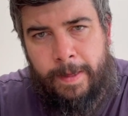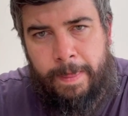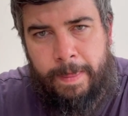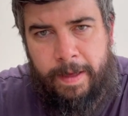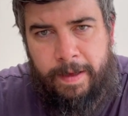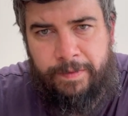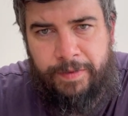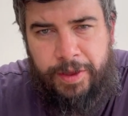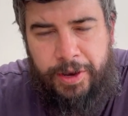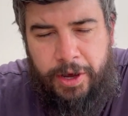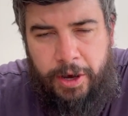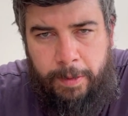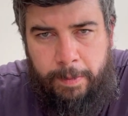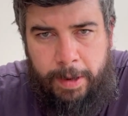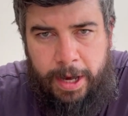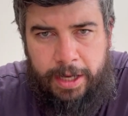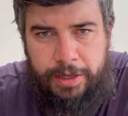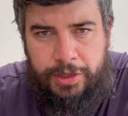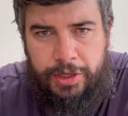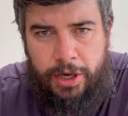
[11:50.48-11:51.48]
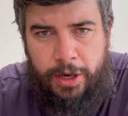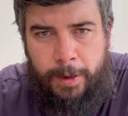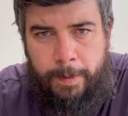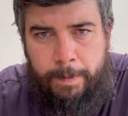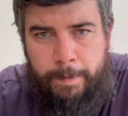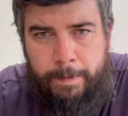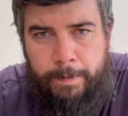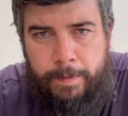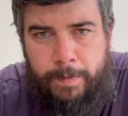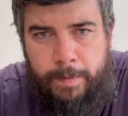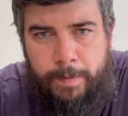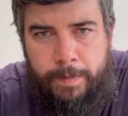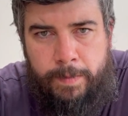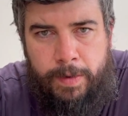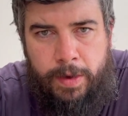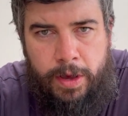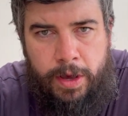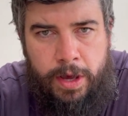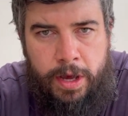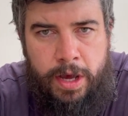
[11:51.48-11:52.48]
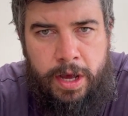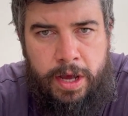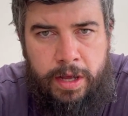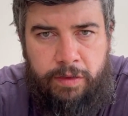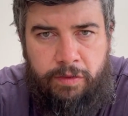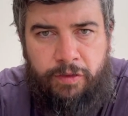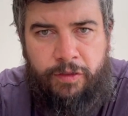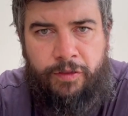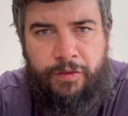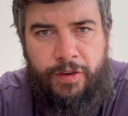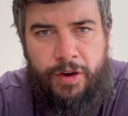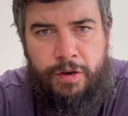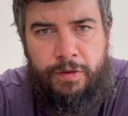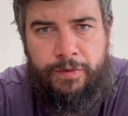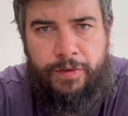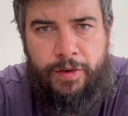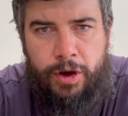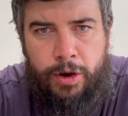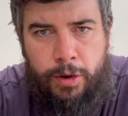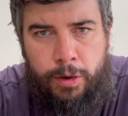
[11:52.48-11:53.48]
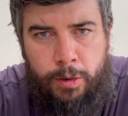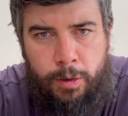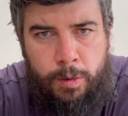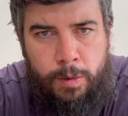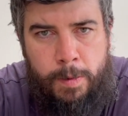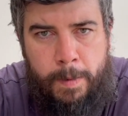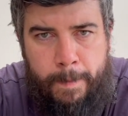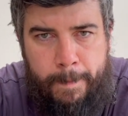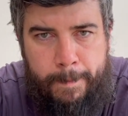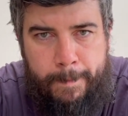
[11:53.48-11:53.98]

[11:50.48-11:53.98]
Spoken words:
If they don't match up, it's foo-foo.